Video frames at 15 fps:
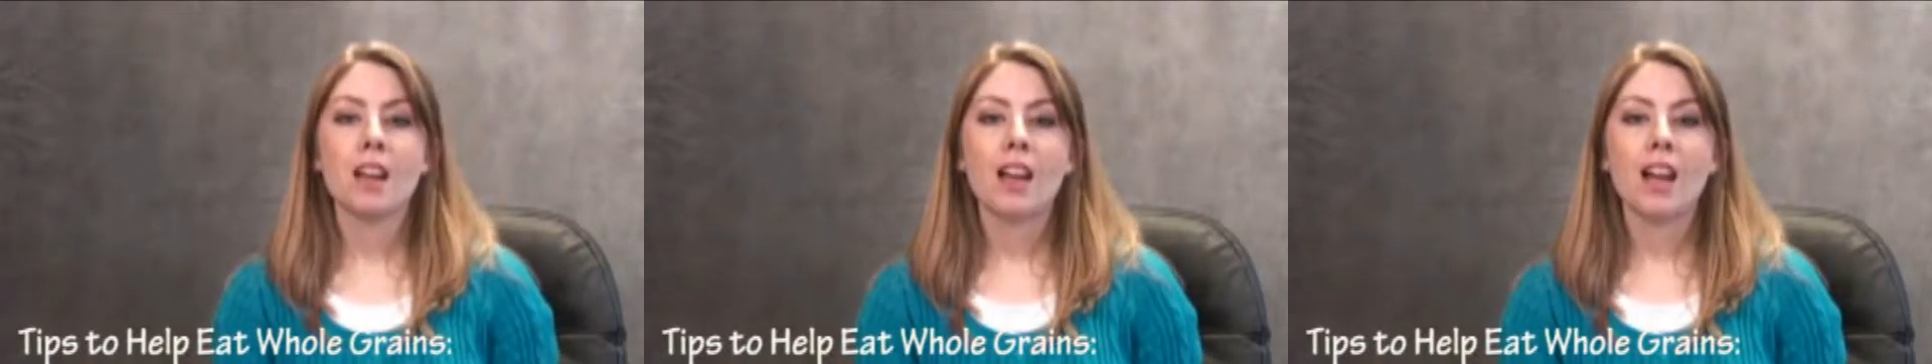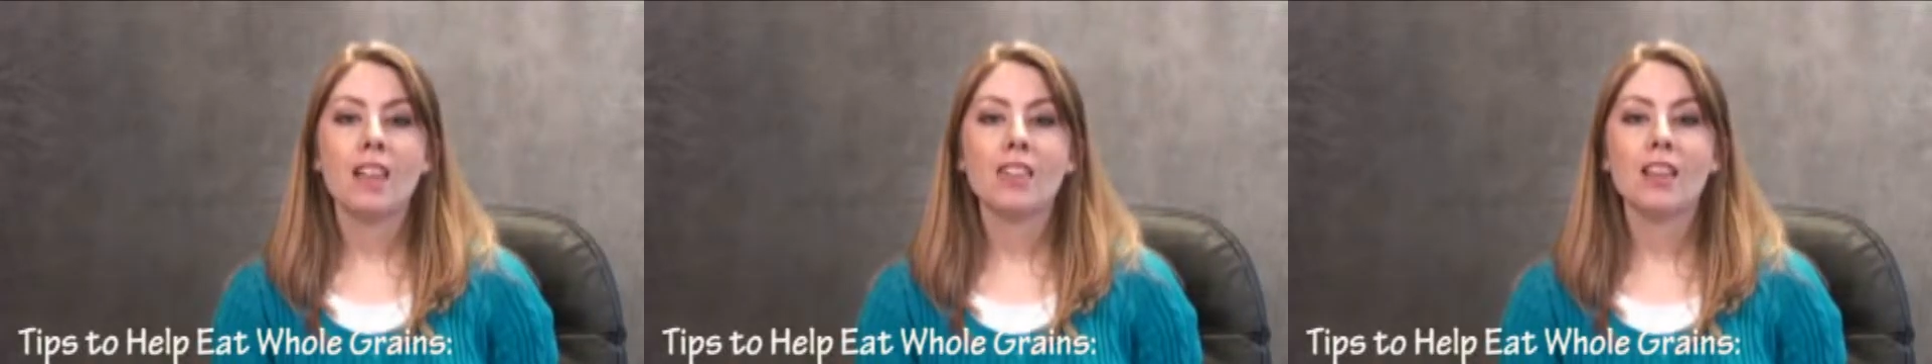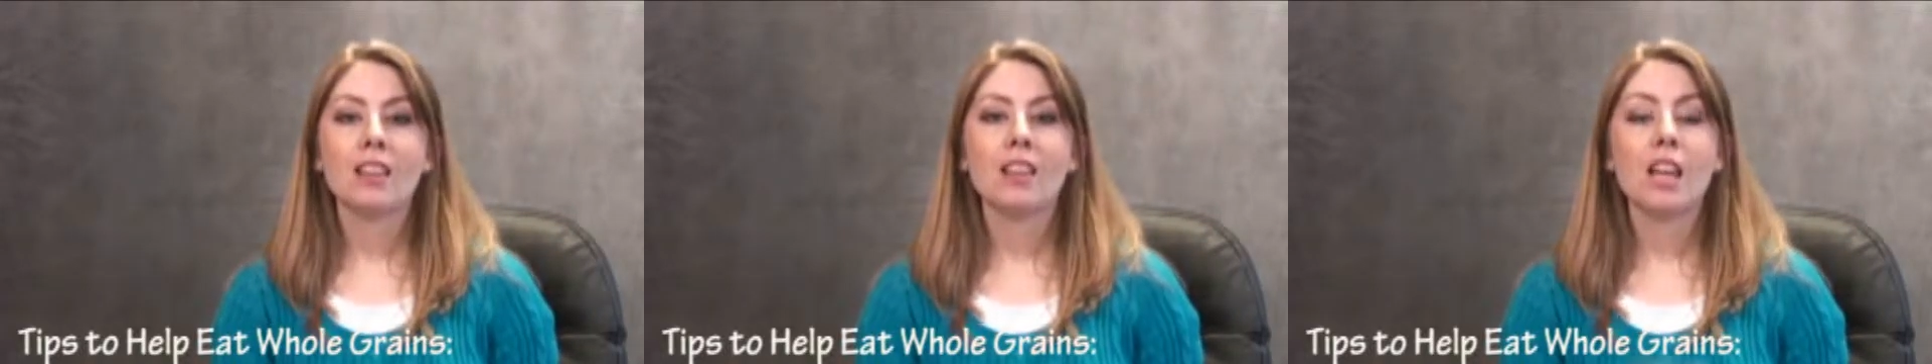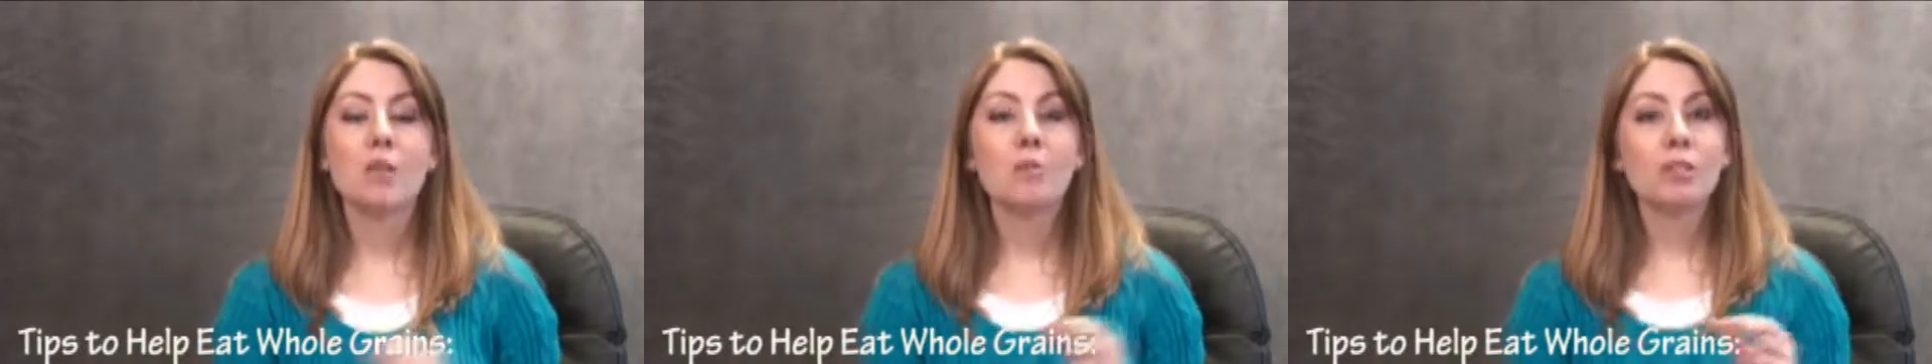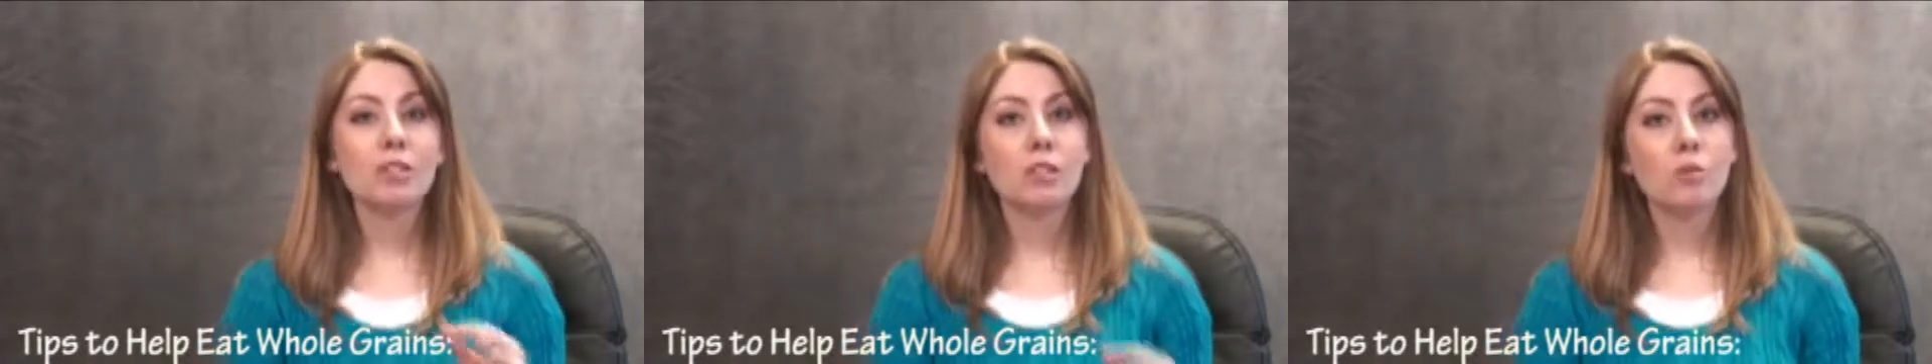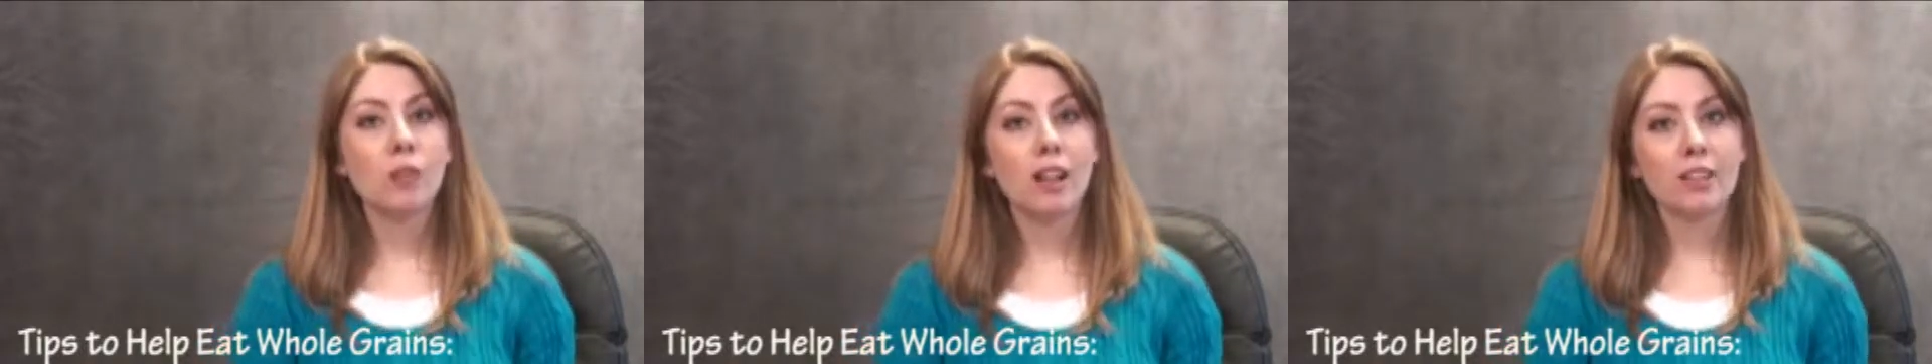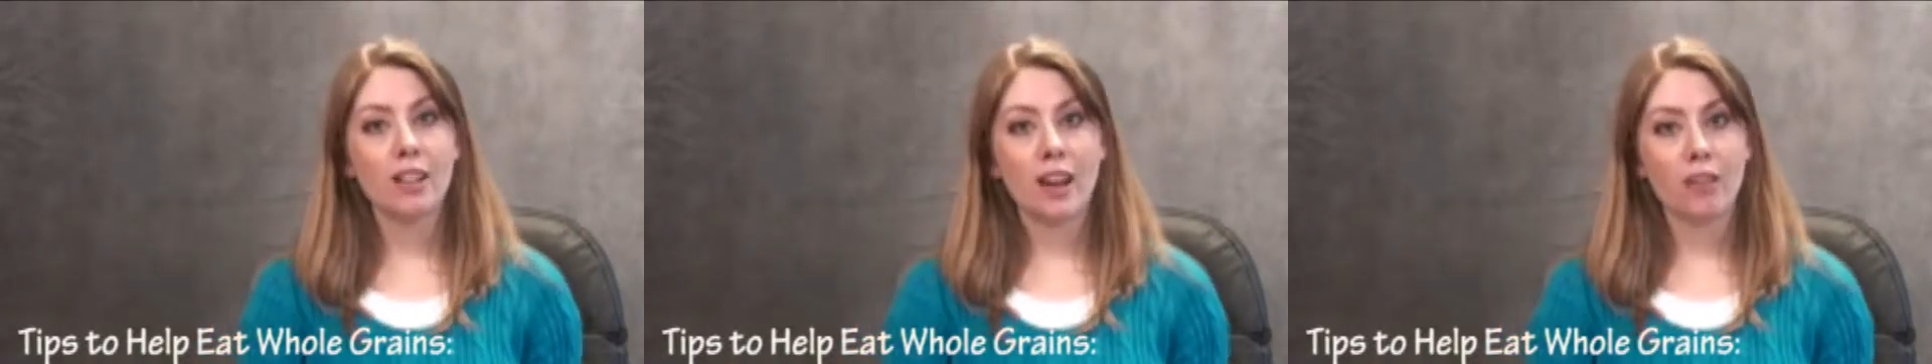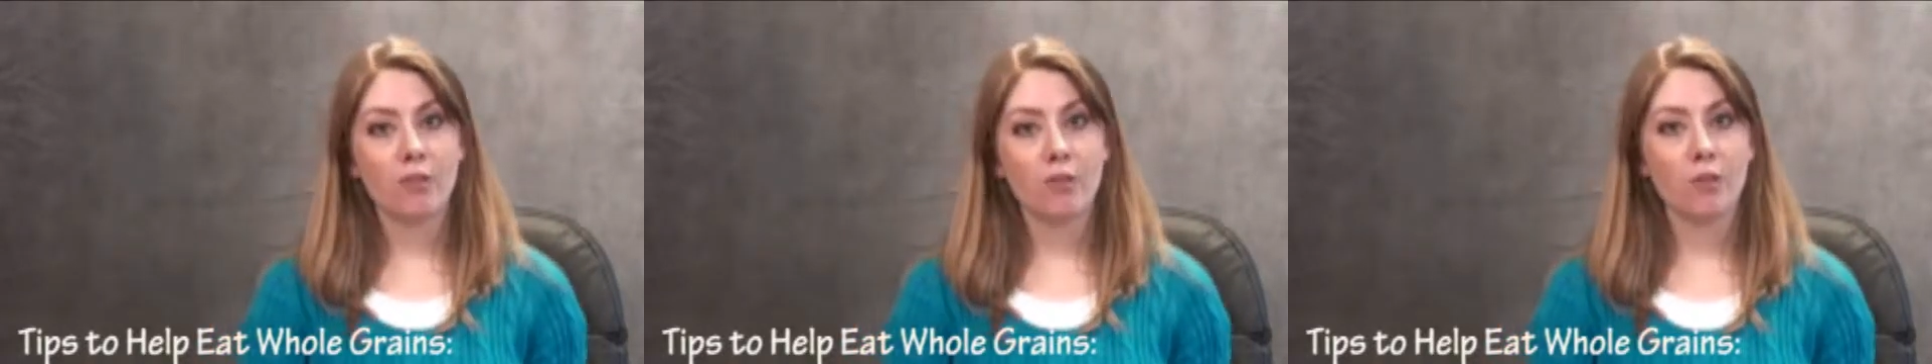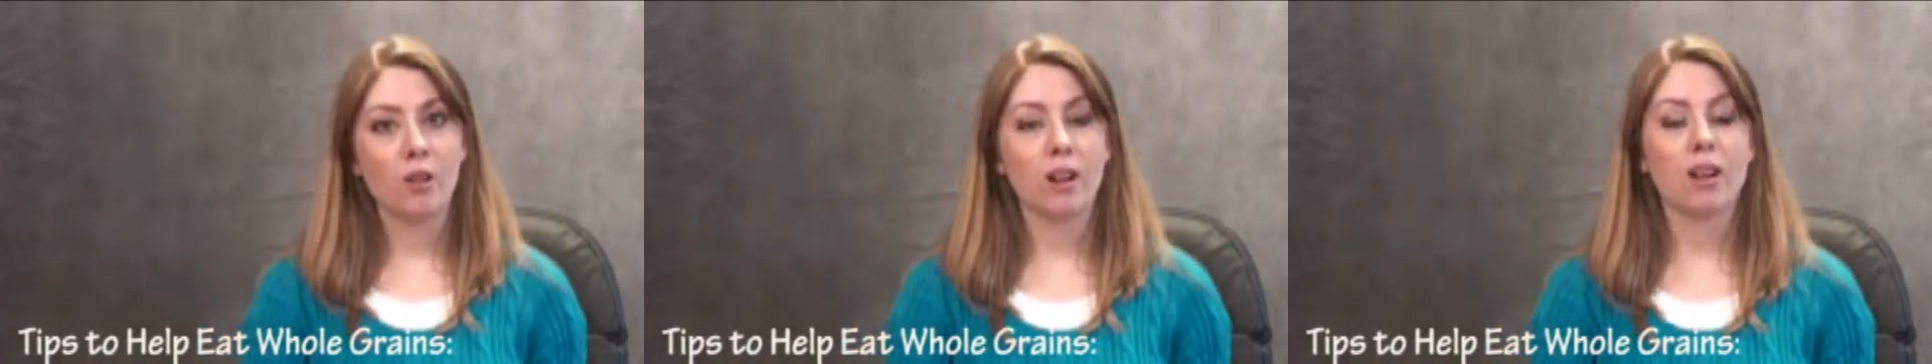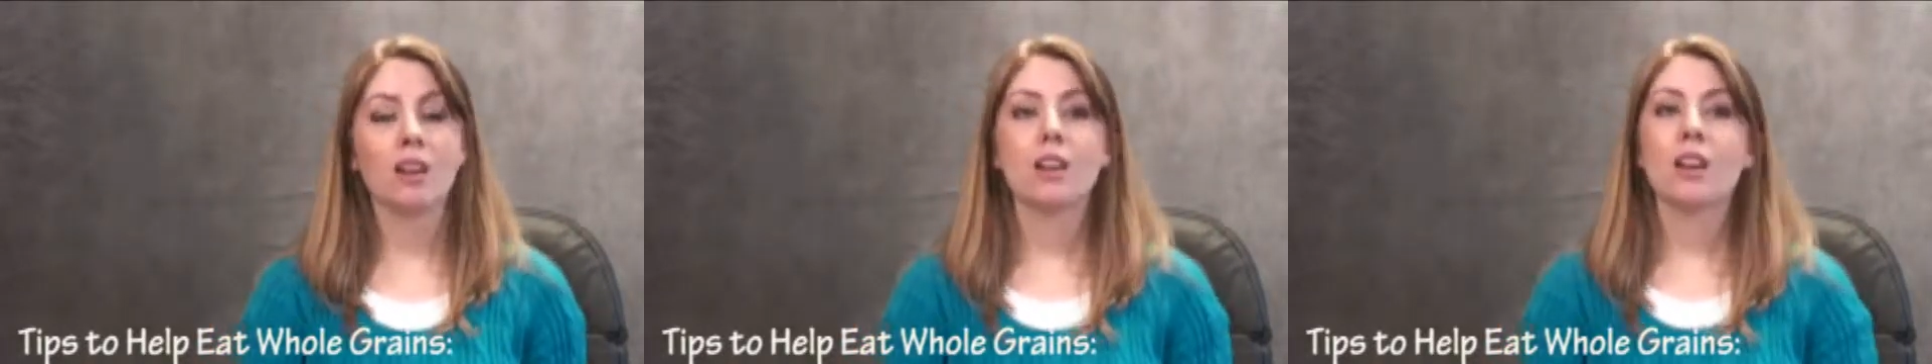And then labels to watch out
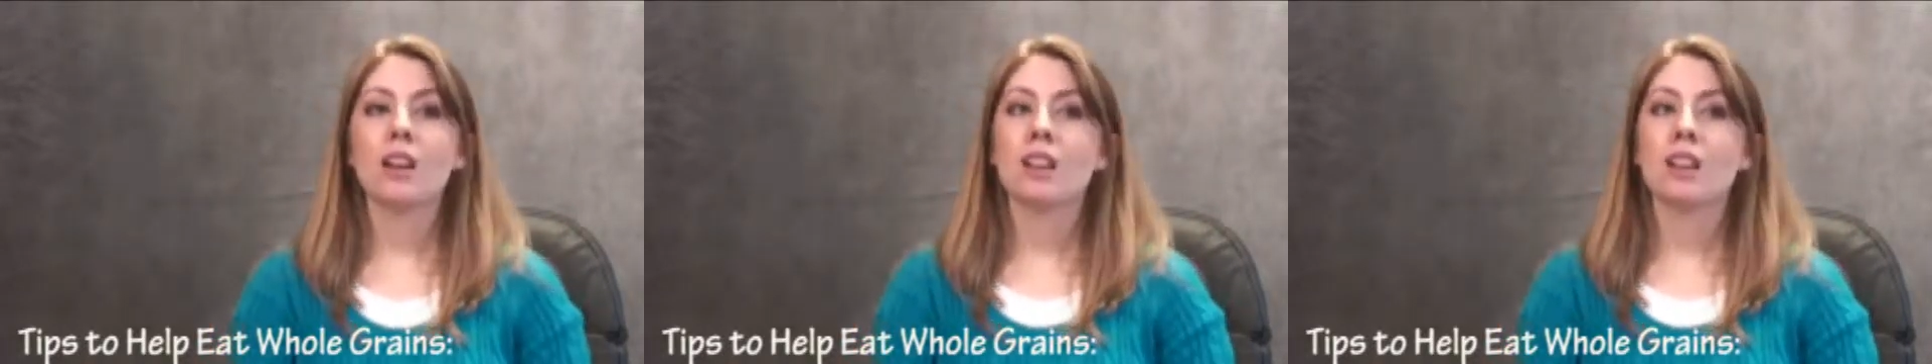for.